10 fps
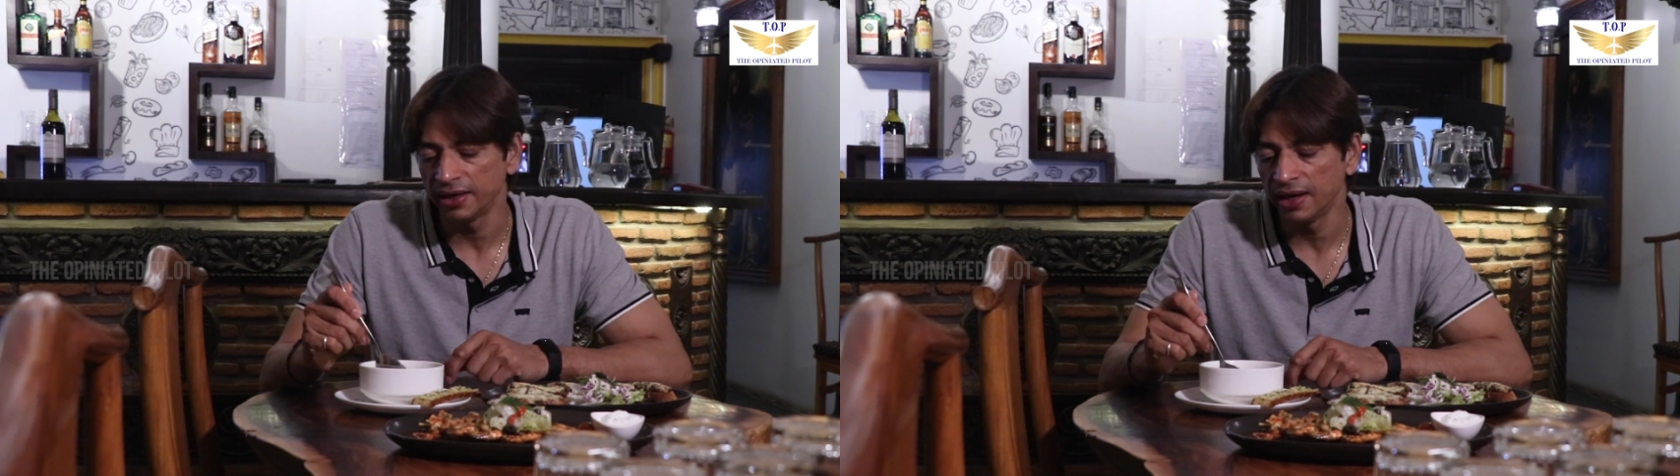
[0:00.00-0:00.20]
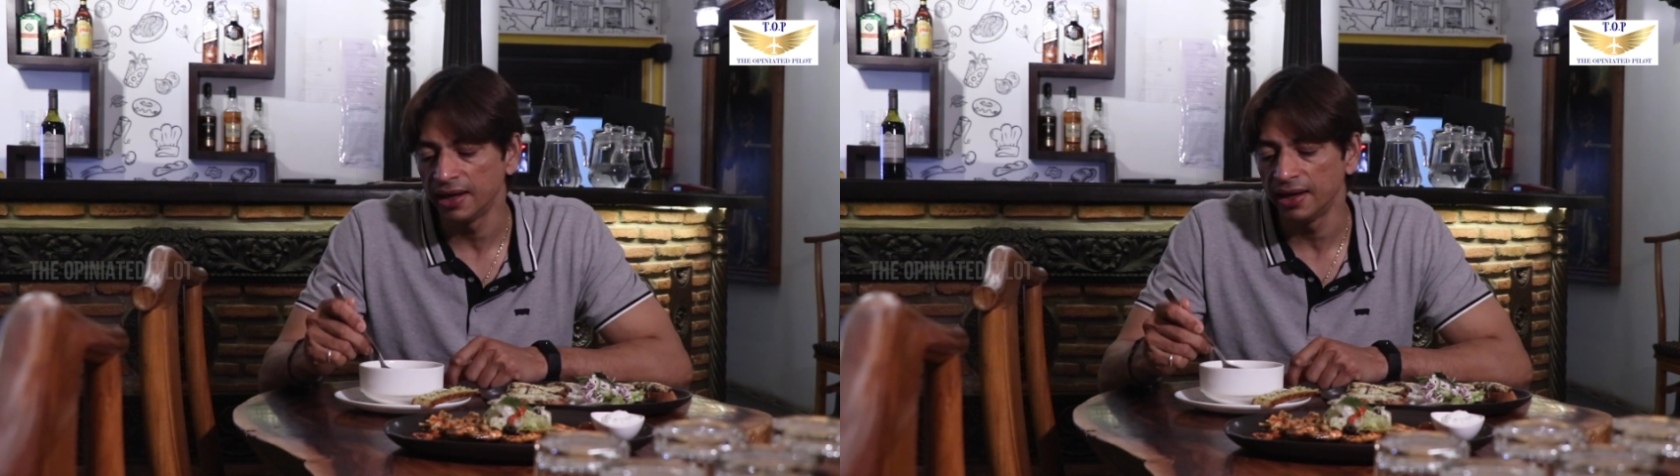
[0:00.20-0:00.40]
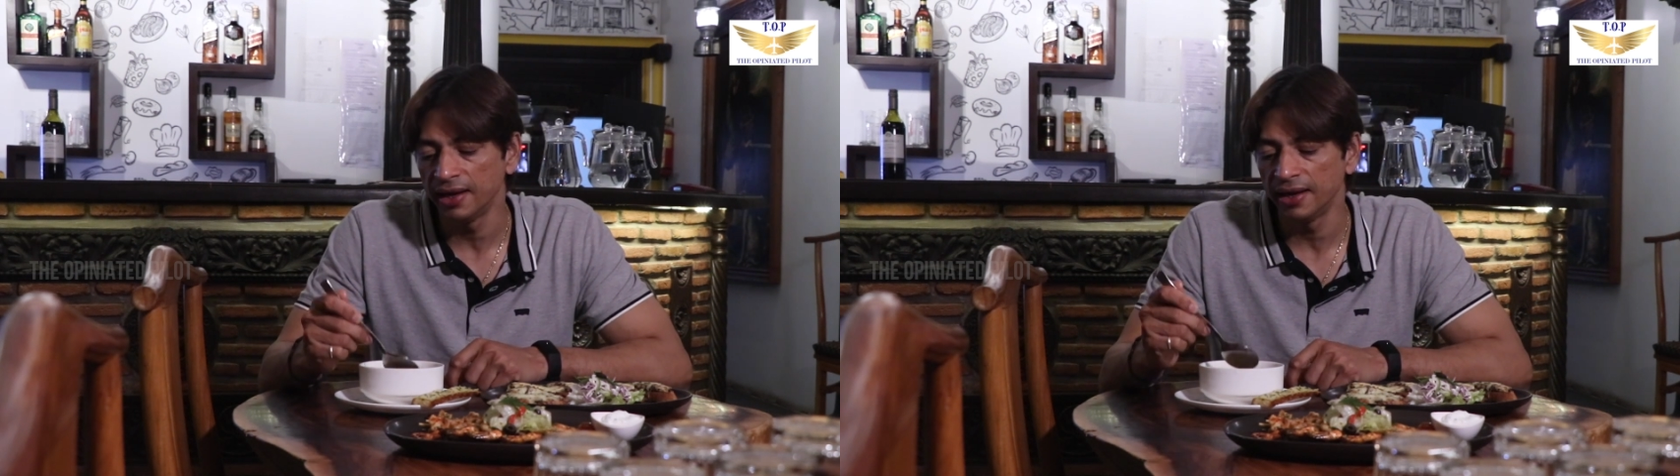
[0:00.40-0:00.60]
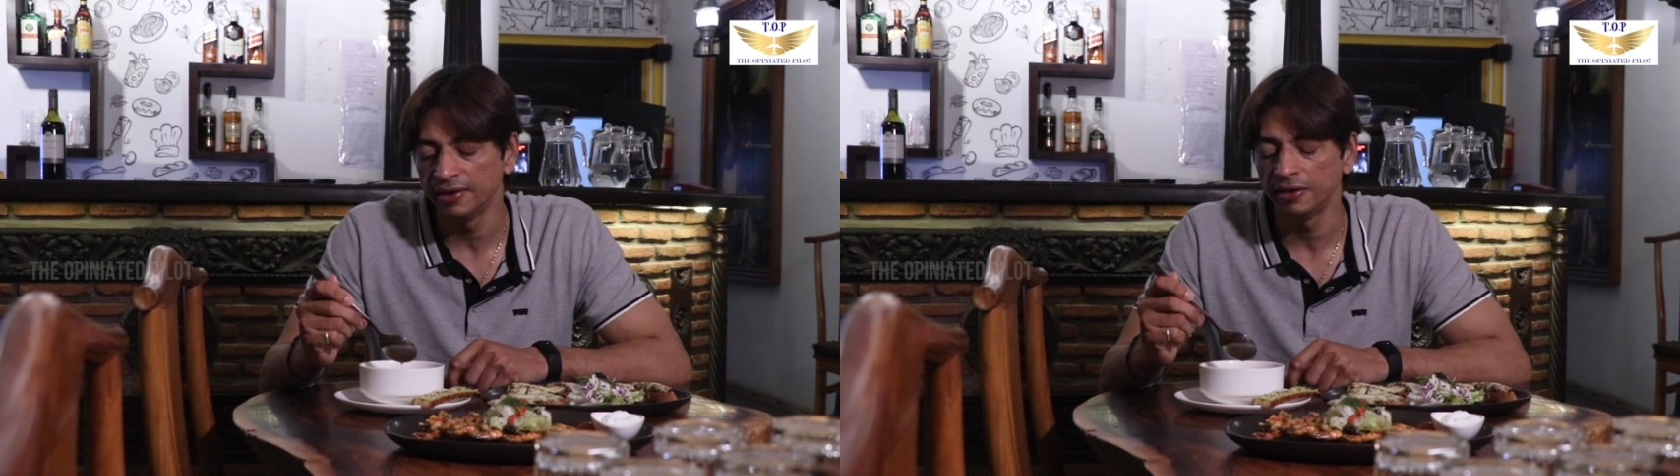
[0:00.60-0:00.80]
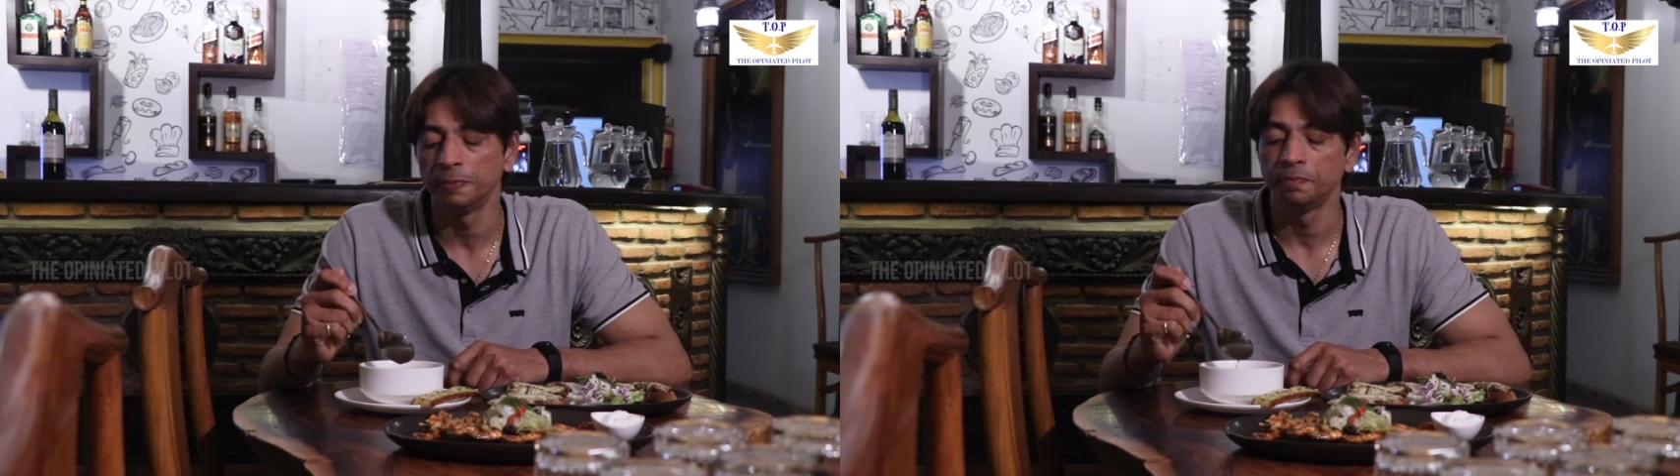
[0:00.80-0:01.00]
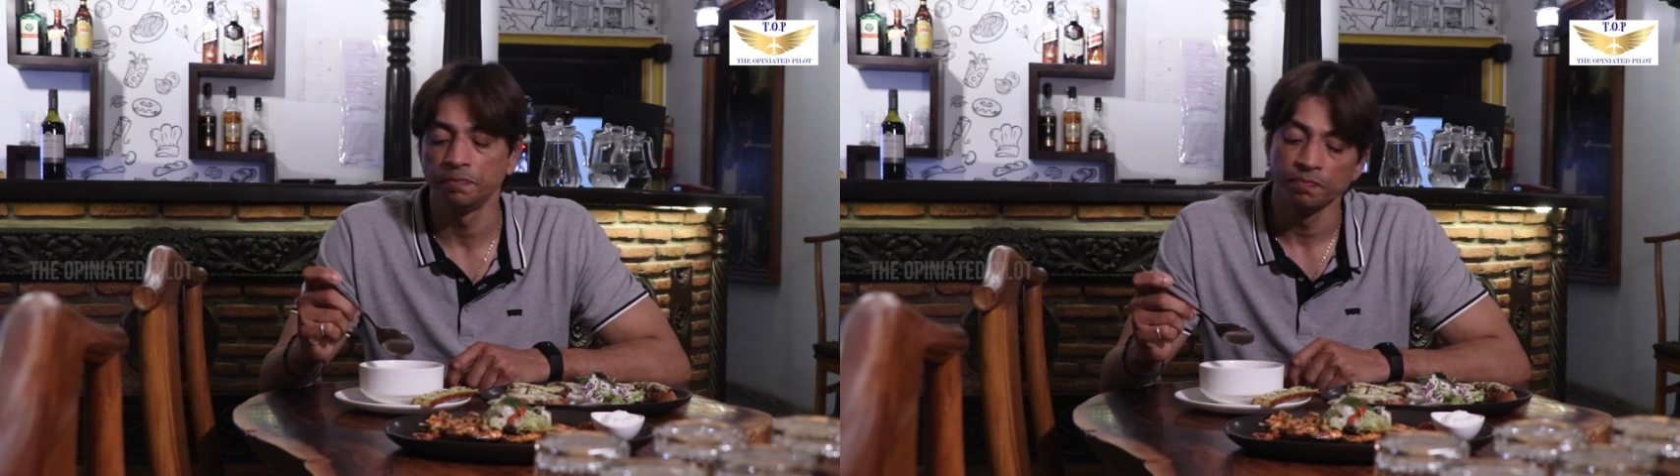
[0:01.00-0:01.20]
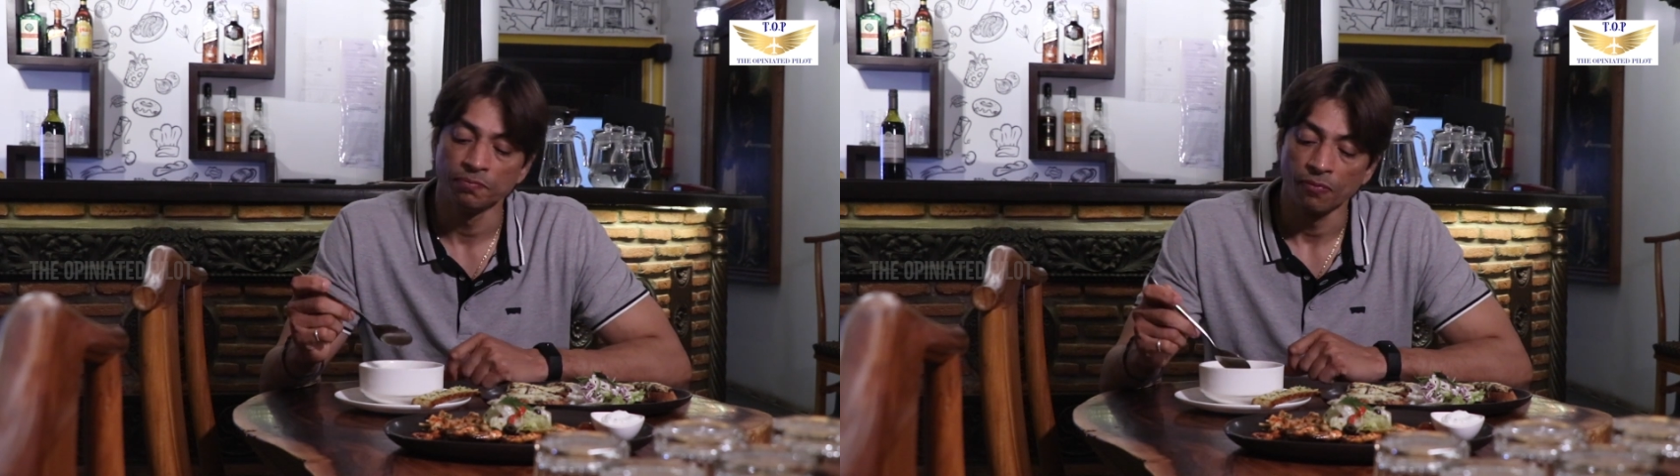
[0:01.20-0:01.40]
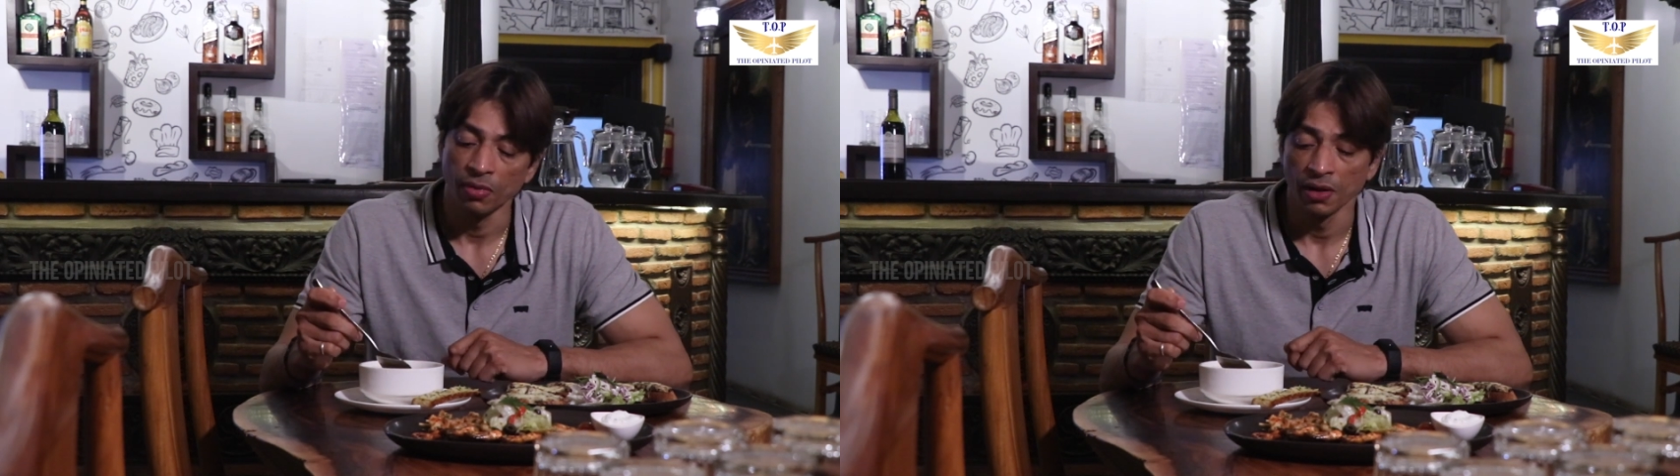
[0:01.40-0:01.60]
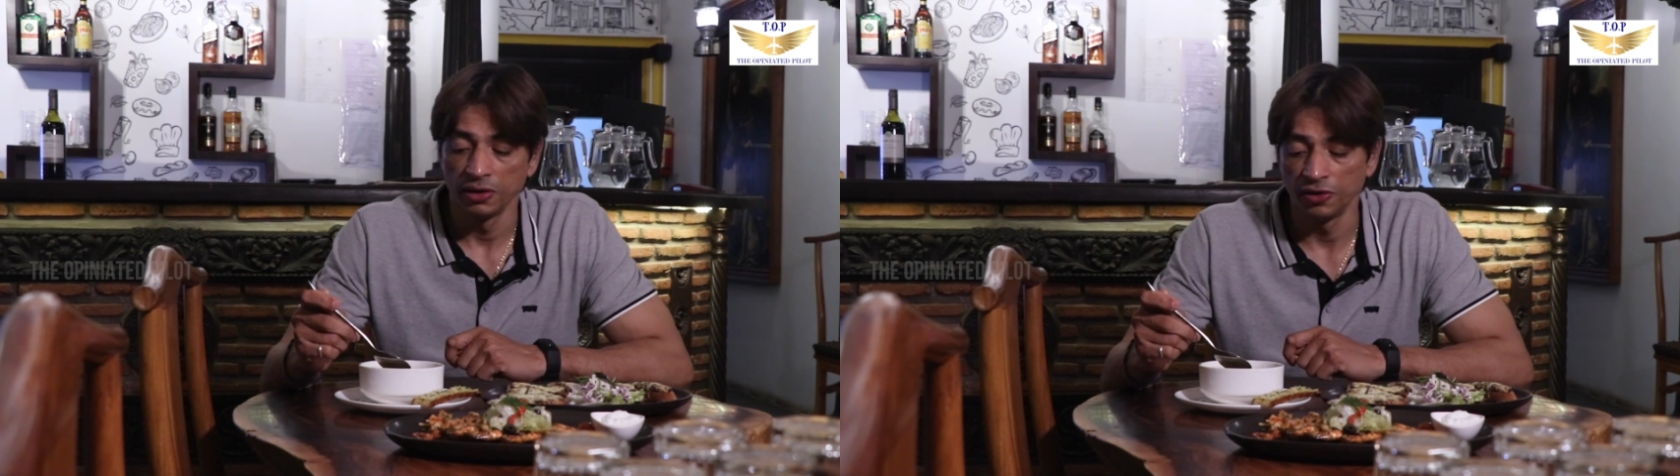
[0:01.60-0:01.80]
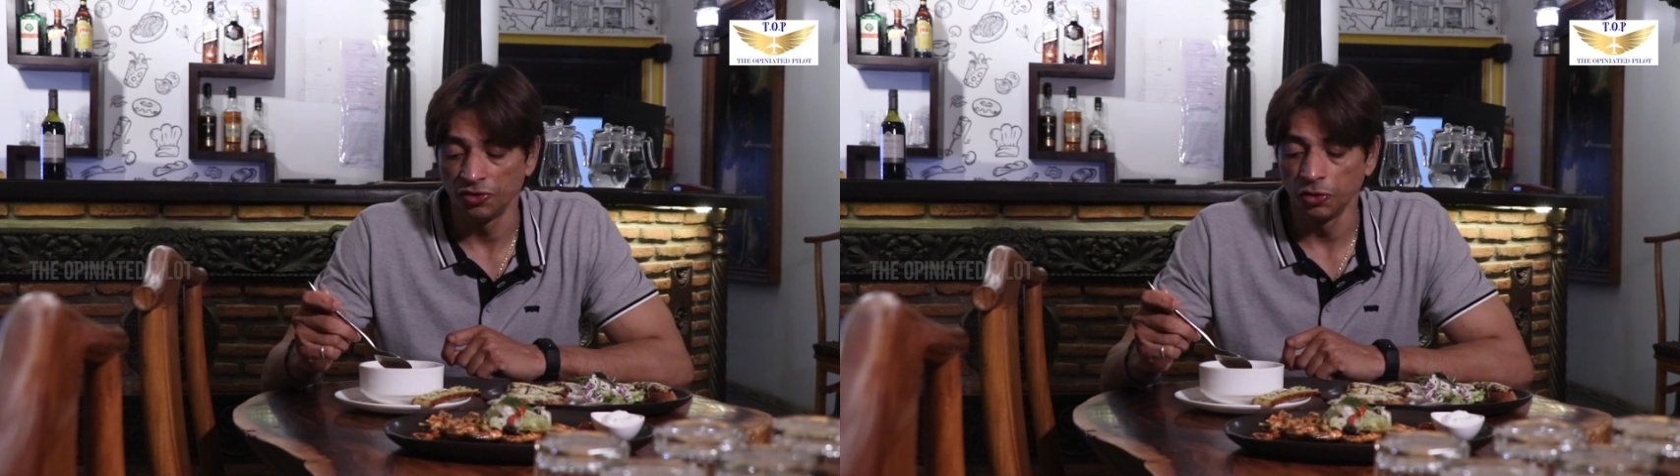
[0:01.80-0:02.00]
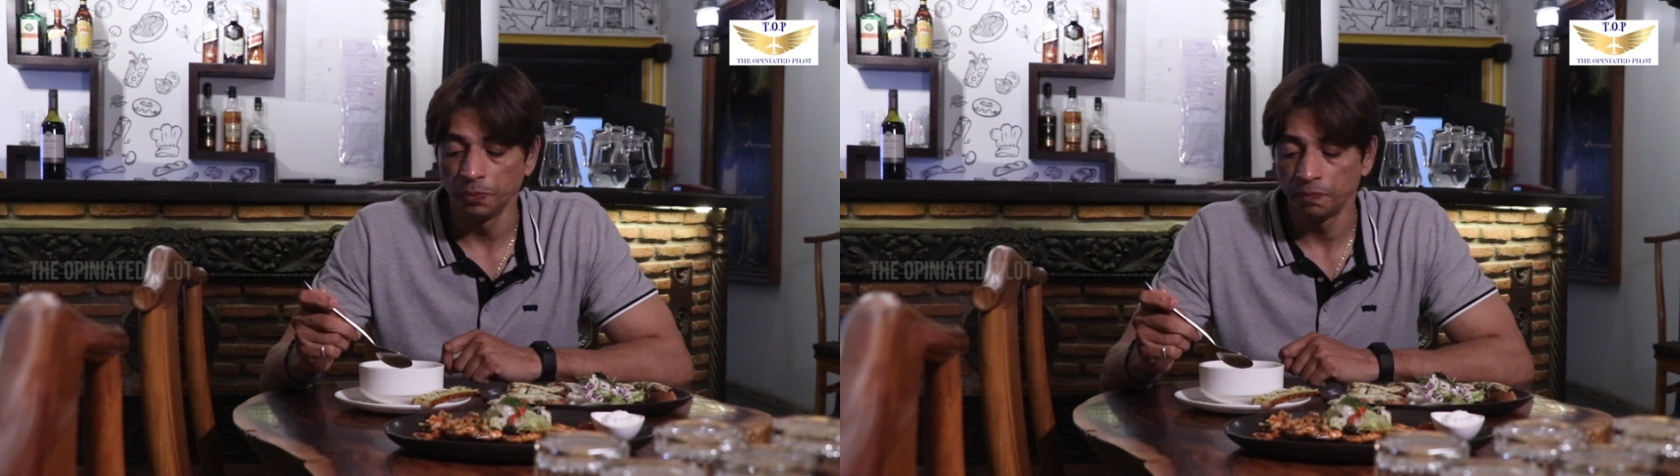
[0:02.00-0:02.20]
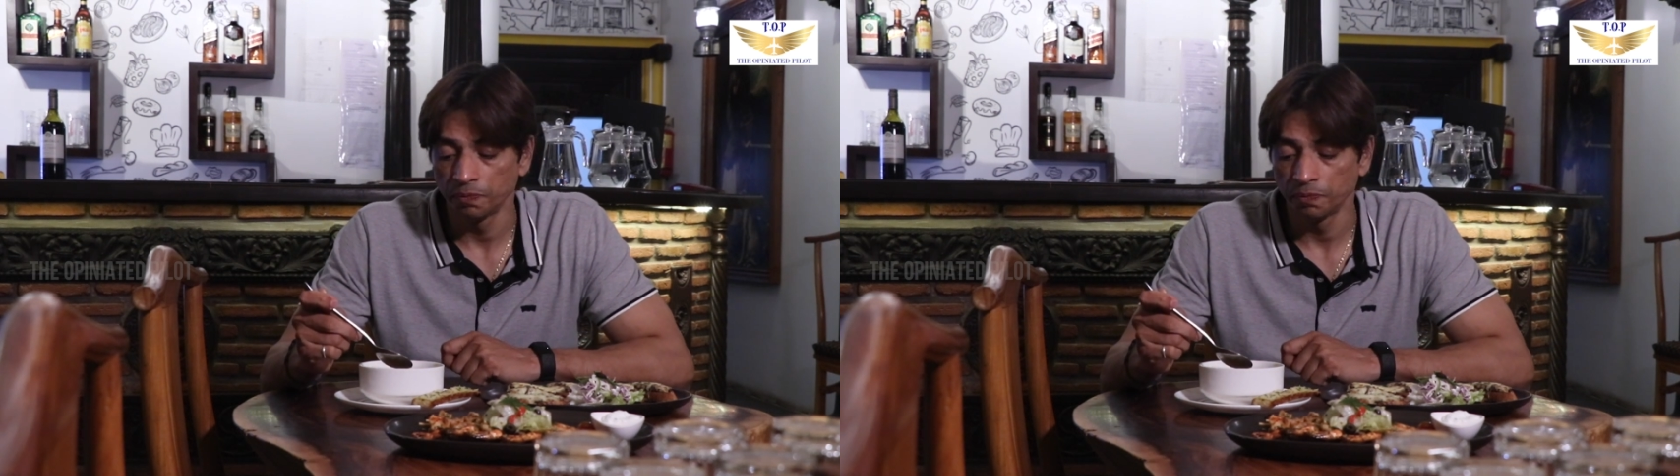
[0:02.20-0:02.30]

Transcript: And the soup,